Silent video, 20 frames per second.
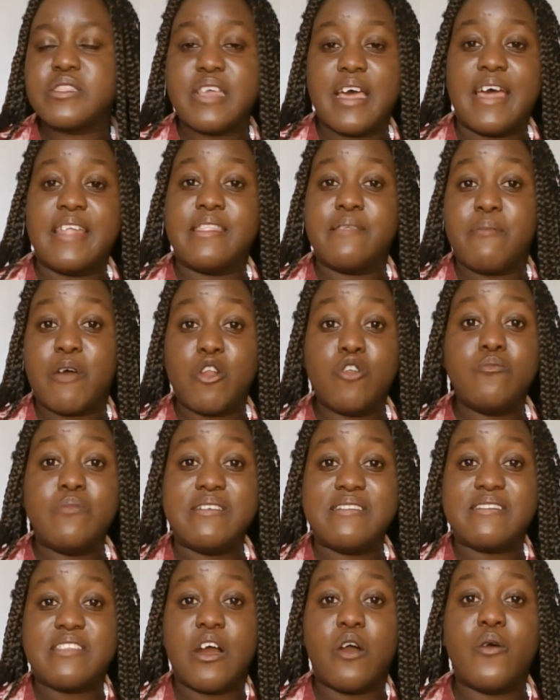the
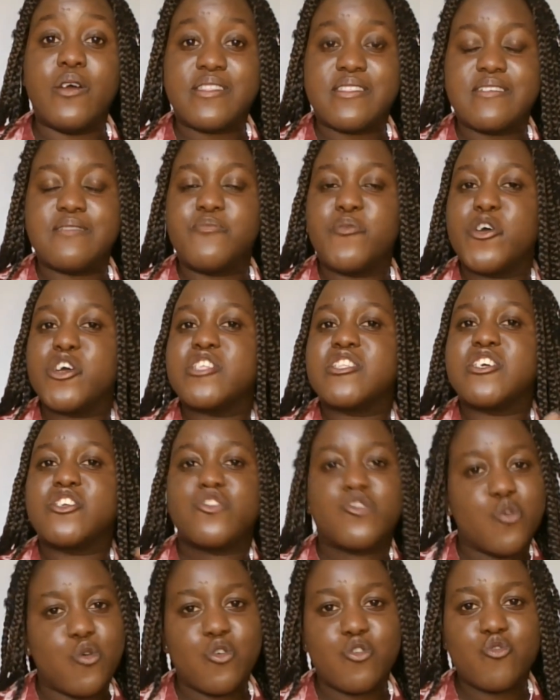Malumas now at this point, they
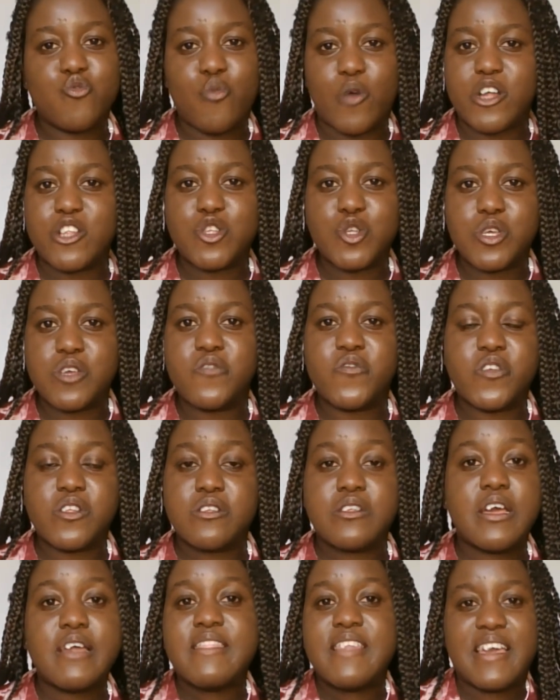don't want to
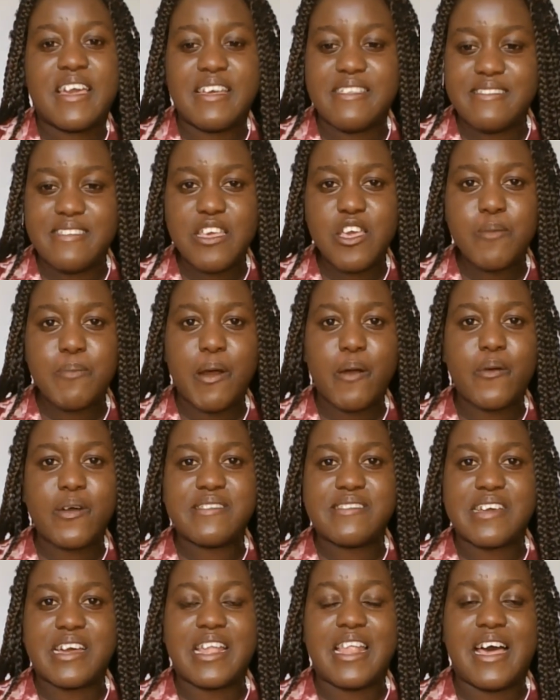even, they can see but
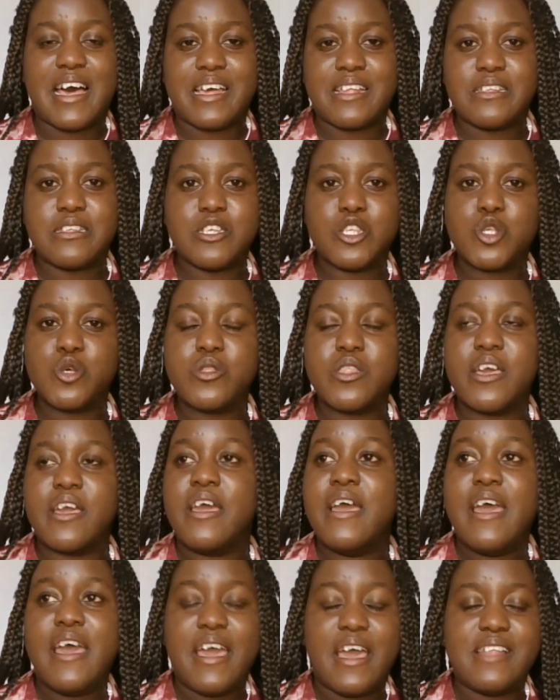what's galani. So
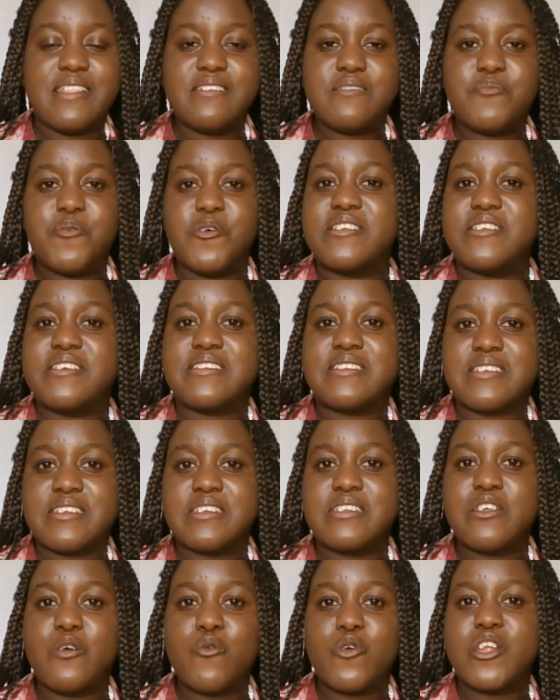they at this
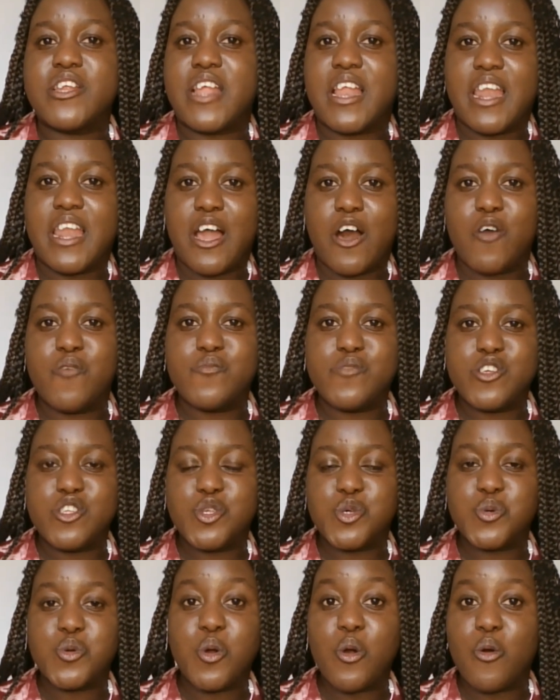they wouldn't allow me
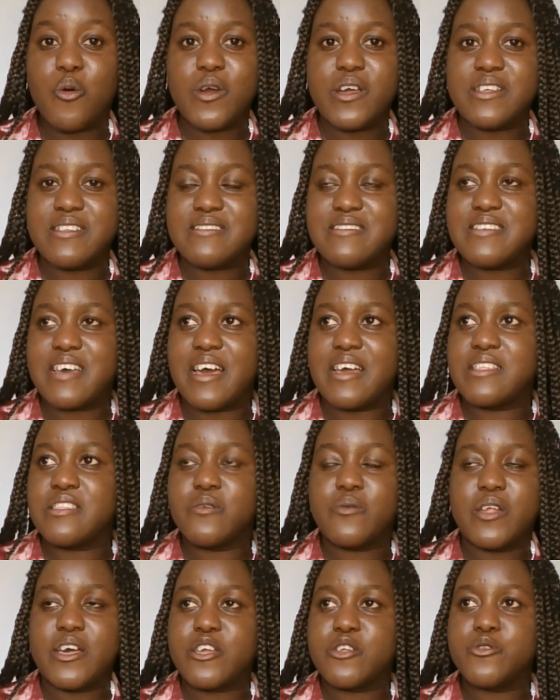to go inside. They
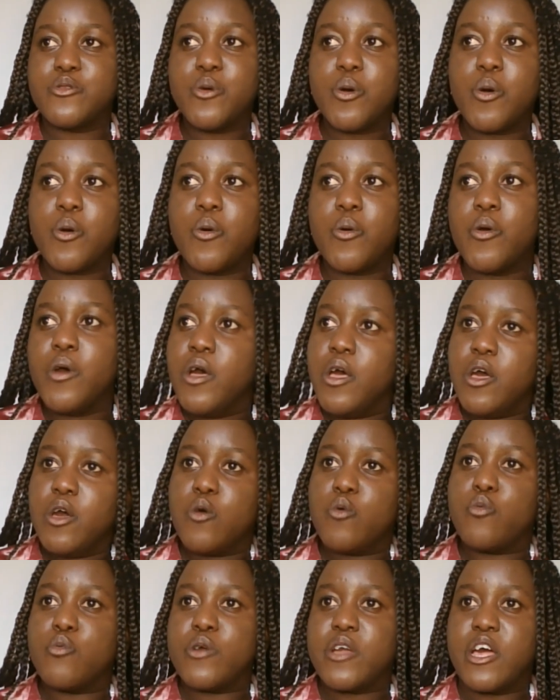were like, no,
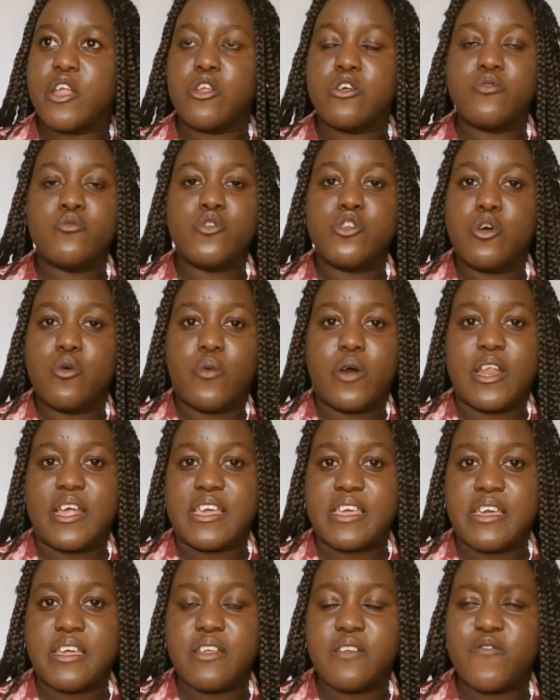we don't want to
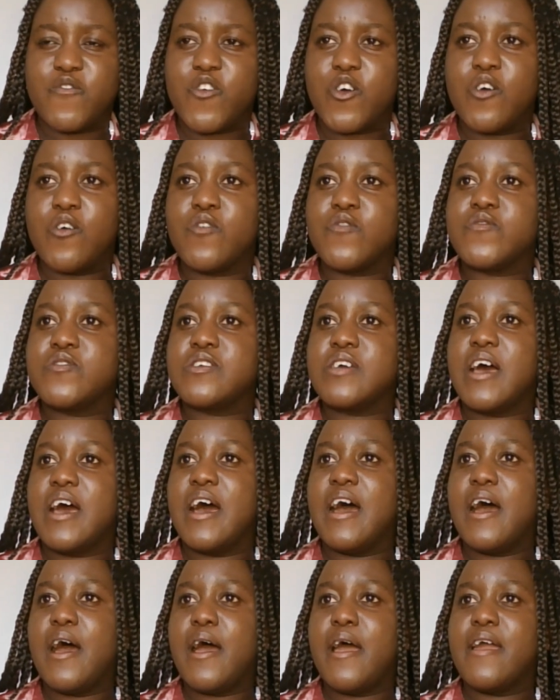get involved.
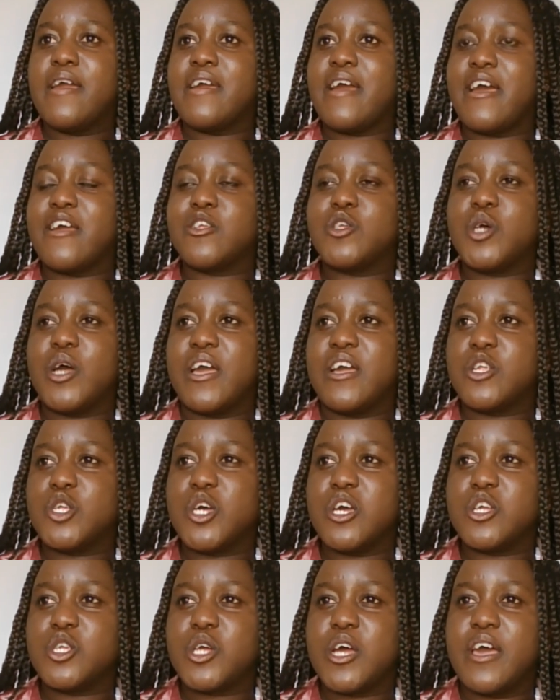I try.
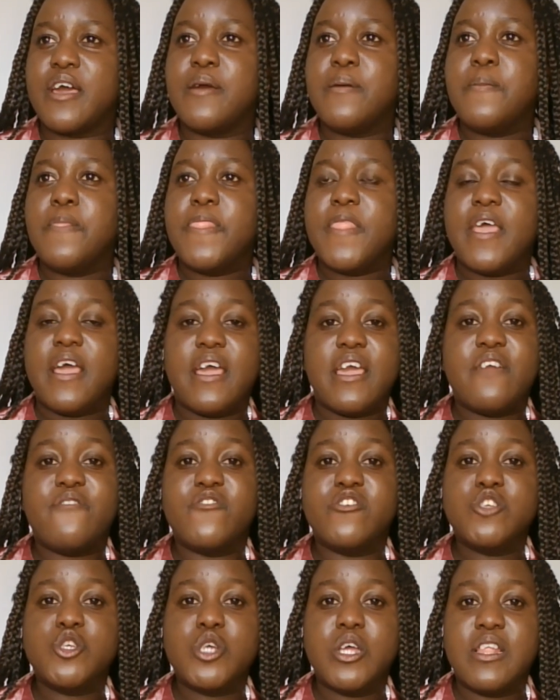
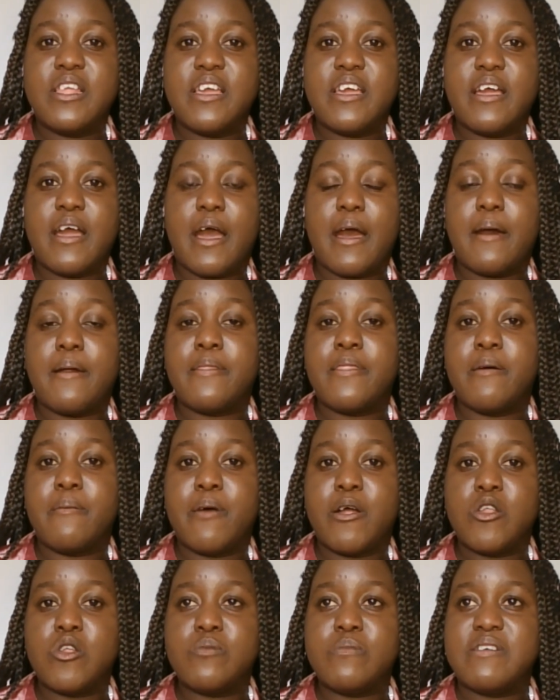Eventually the
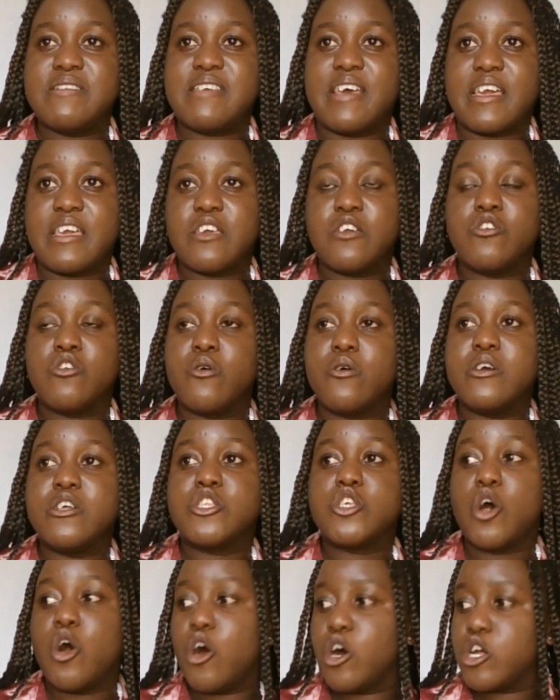Maluma is like, you know,
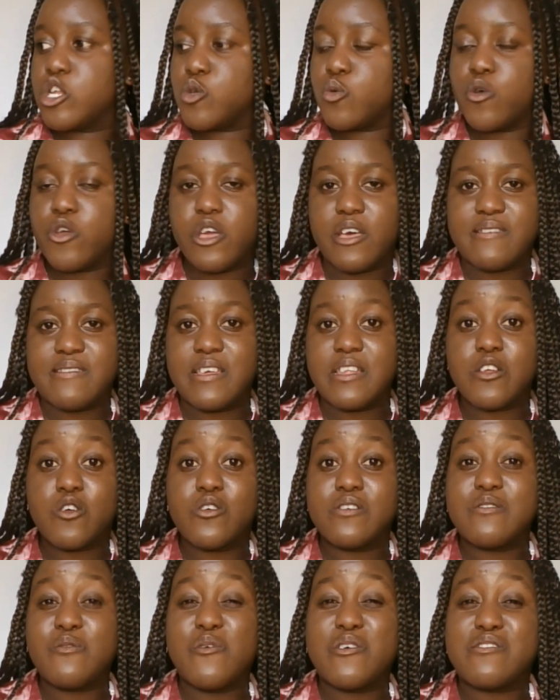it's hot where you are standing,
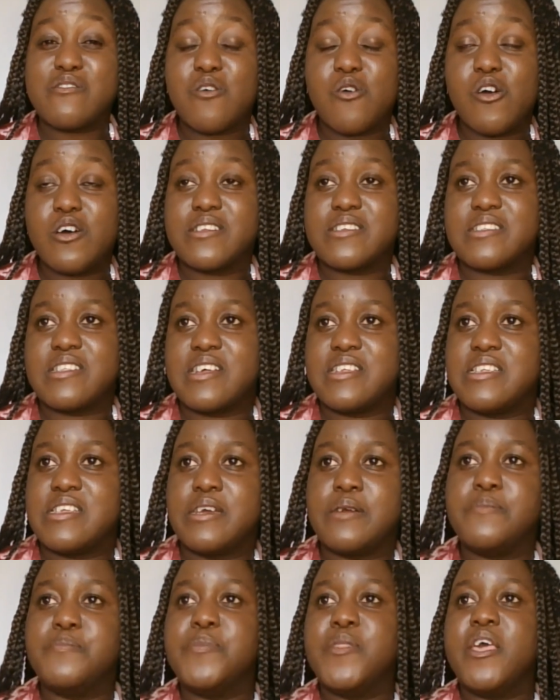because it was hot that
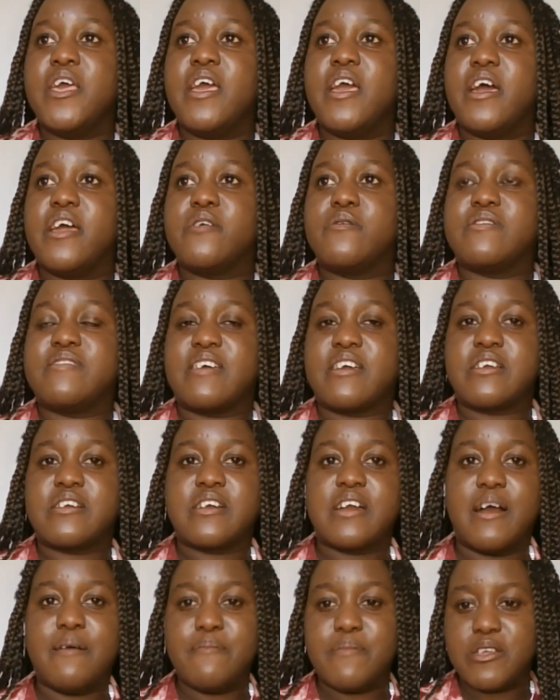day. And he was like,
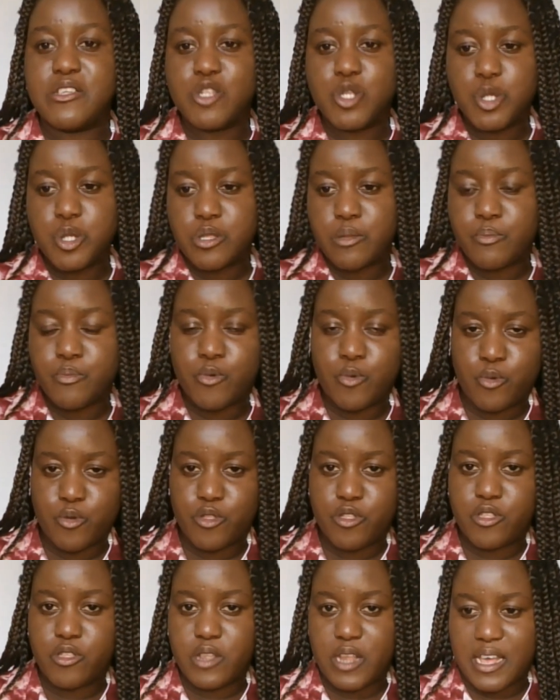come into the
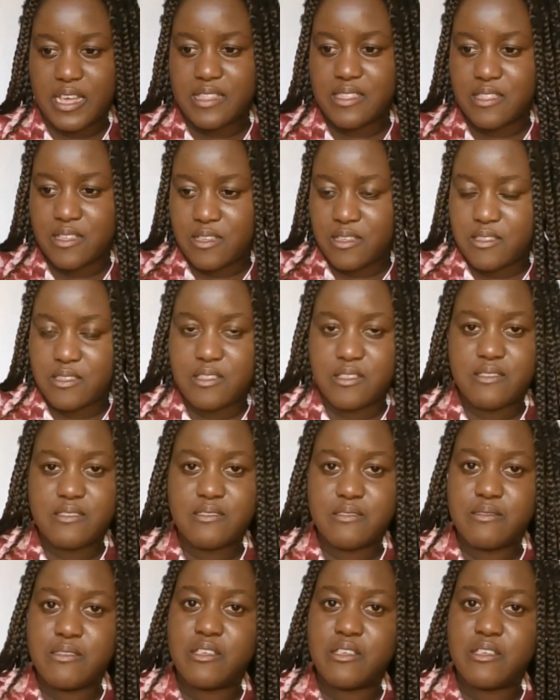booth, like the